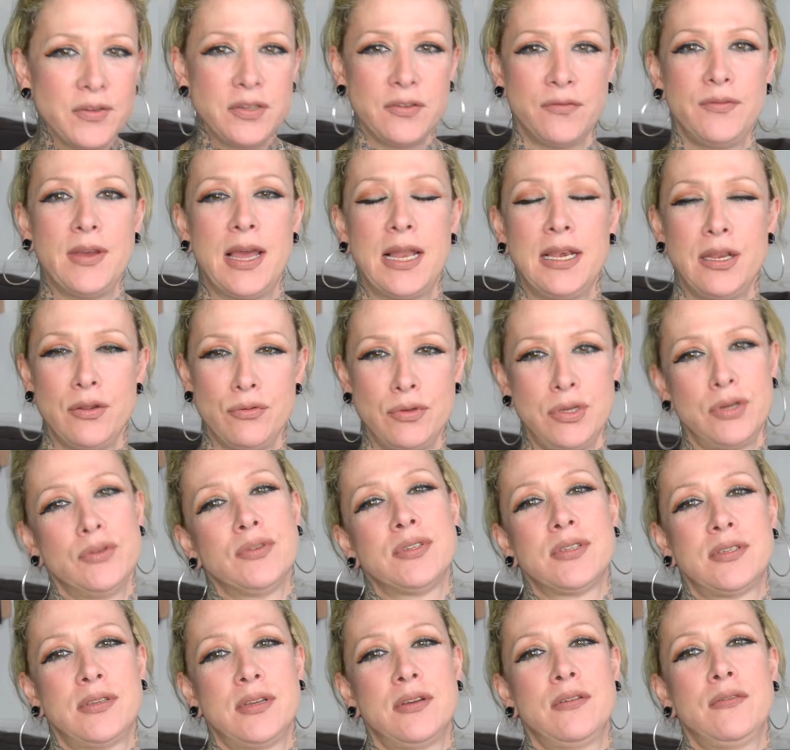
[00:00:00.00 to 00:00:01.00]
to value
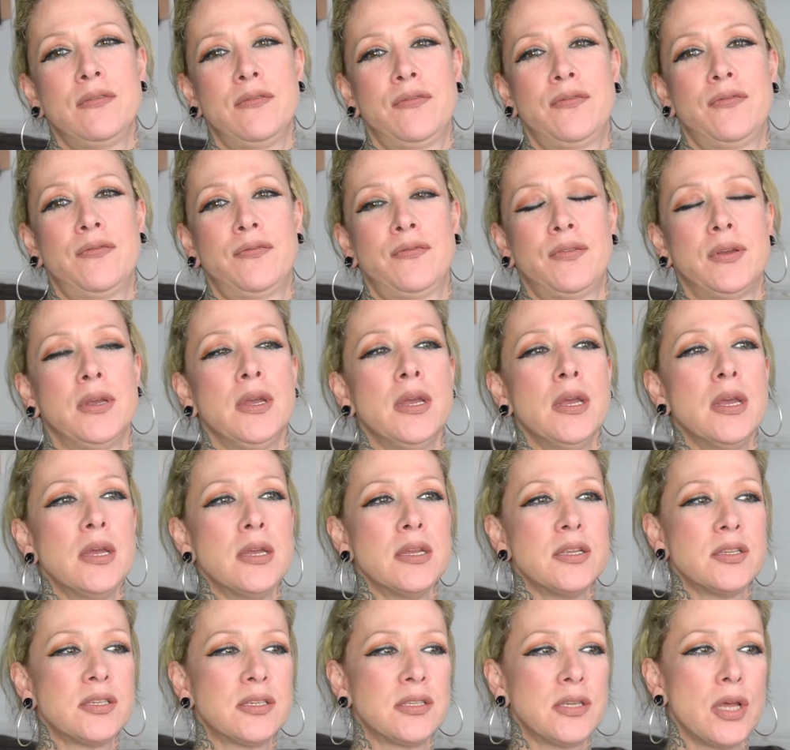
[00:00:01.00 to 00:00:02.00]
yourself.
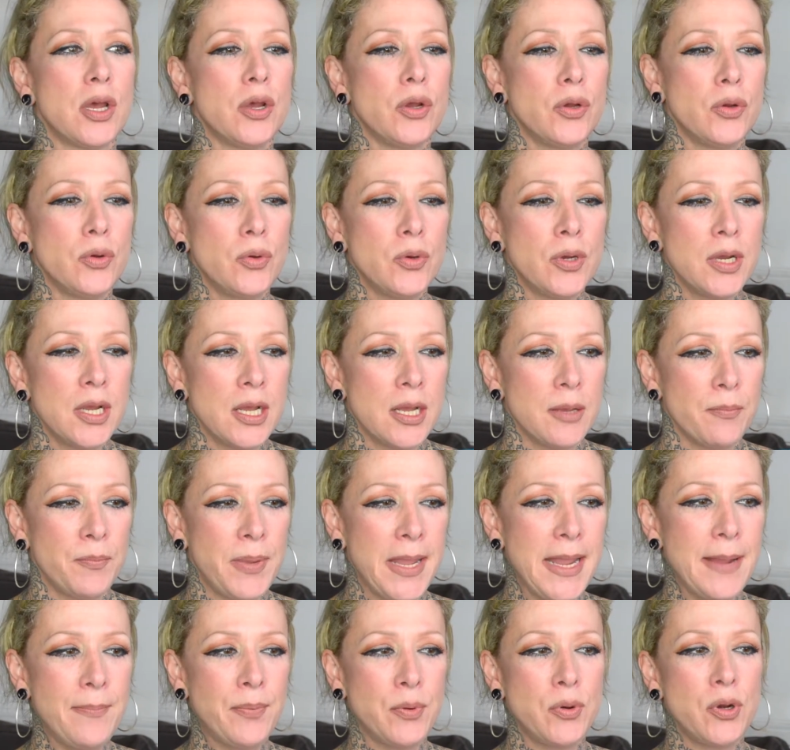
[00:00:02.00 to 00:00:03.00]
So
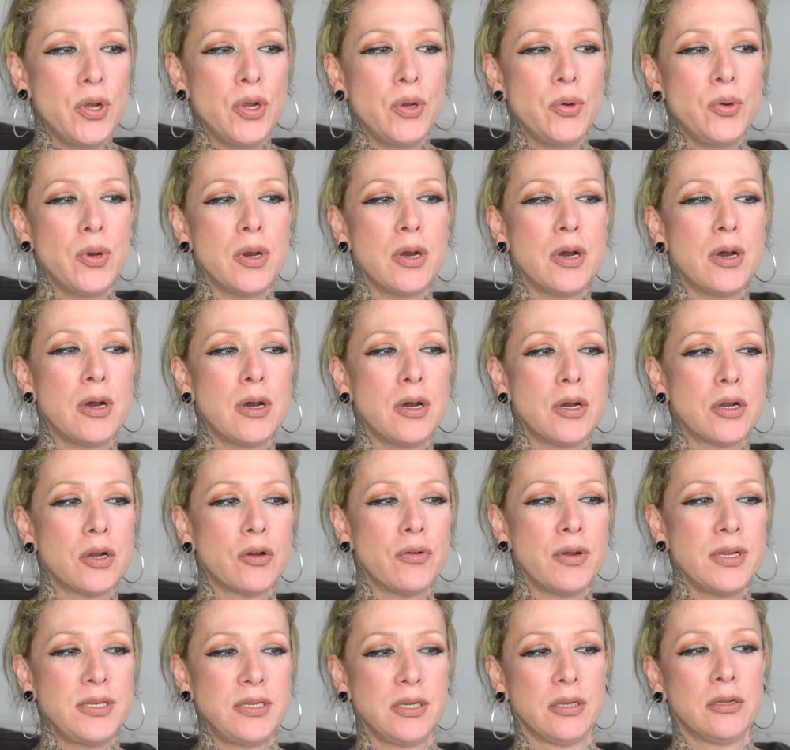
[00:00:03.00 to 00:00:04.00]
people who are
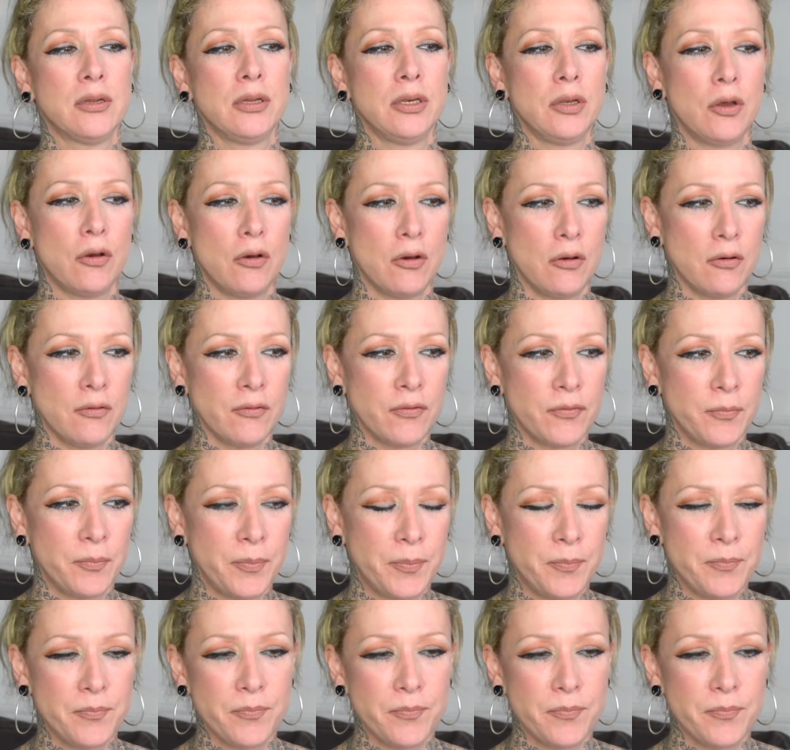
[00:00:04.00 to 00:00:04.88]
critical of